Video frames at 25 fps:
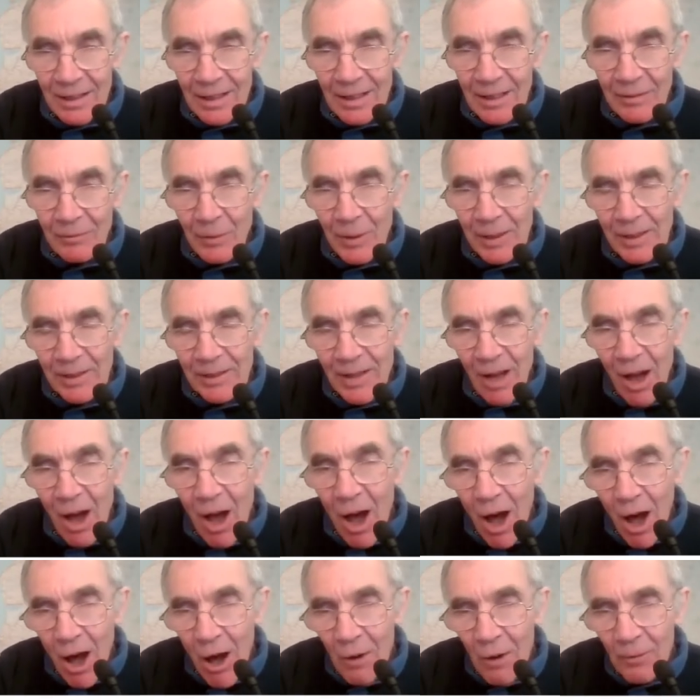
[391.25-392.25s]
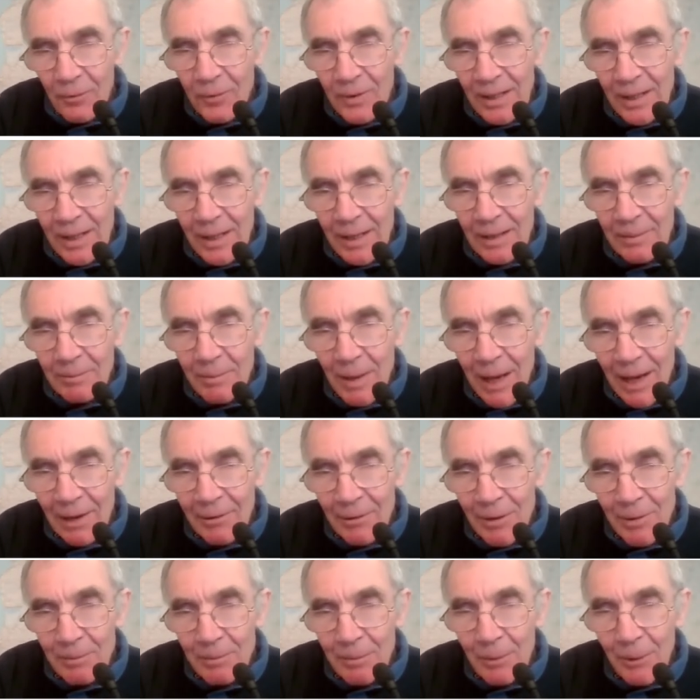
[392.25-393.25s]
if we can halve the
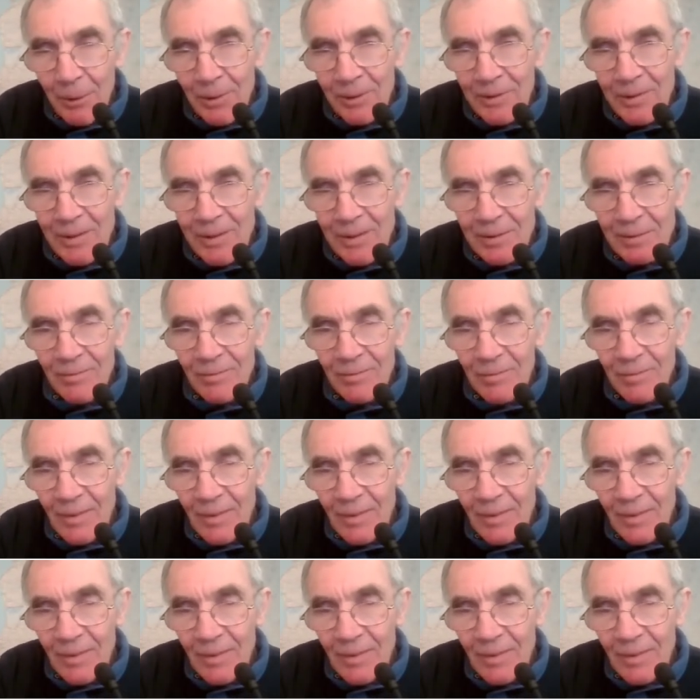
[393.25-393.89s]
power input,